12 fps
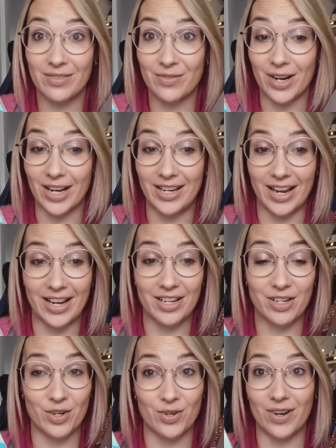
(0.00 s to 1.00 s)
really
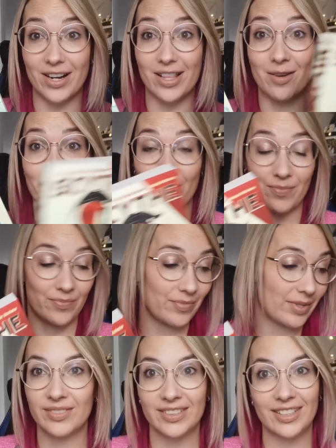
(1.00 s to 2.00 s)
need to read them.
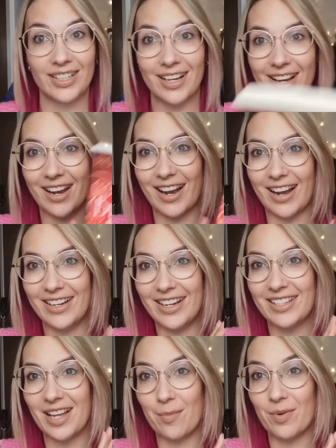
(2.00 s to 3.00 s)
Alright,
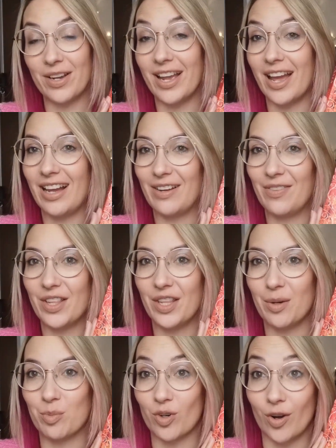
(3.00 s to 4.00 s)
next up we have
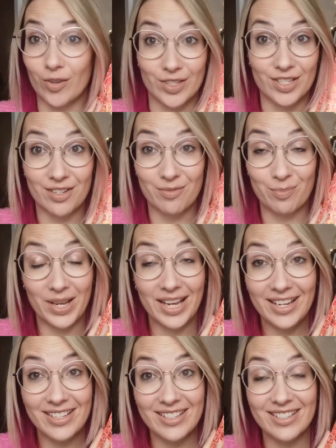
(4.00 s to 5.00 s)
the Bronzed
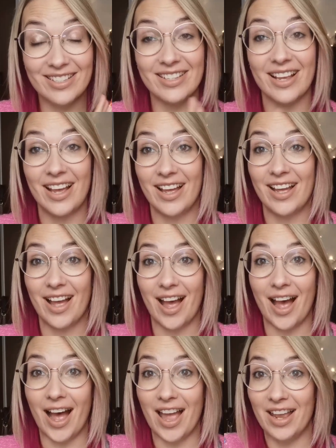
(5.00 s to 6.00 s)
Beasts.
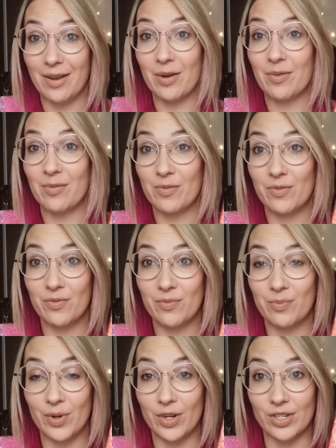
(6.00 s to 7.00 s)
I
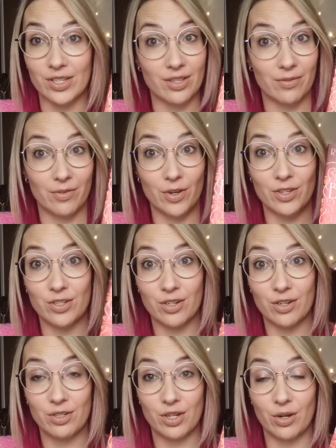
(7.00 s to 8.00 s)
purchased the first
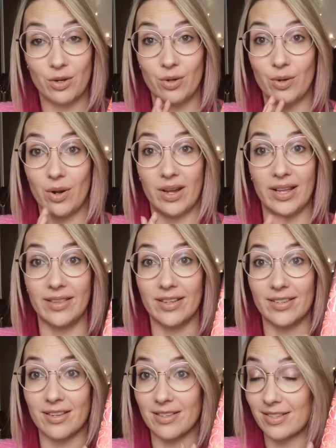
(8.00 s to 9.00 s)
two in
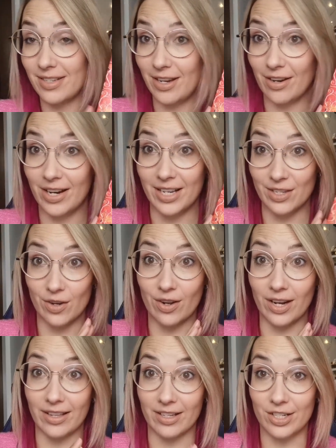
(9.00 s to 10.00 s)
this series
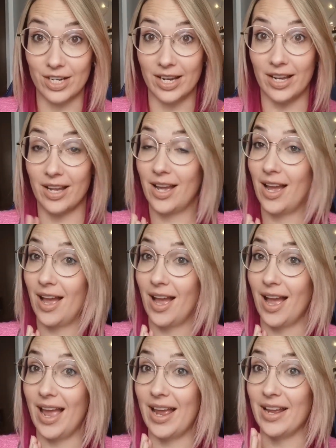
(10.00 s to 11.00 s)
earlier this year
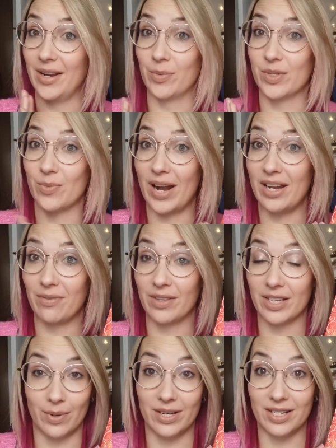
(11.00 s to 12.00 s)
and was waiting for
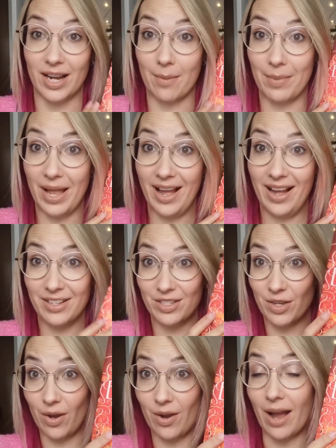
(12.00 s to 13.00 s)
this one to come out,
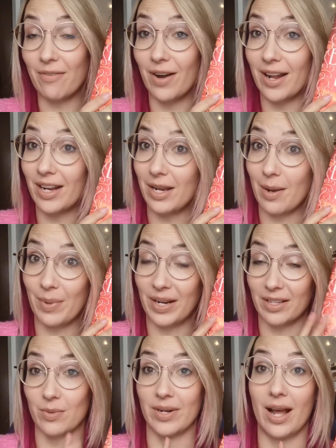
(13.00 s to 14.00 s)
so I finally
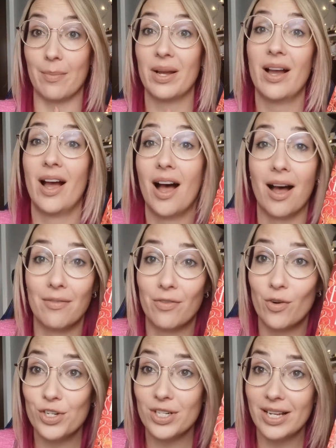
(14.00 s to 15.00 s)
picked this one up.
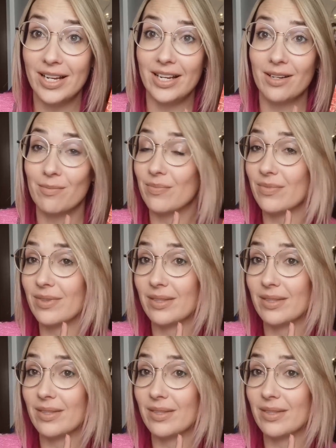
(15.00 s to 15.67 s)
Unfortunately,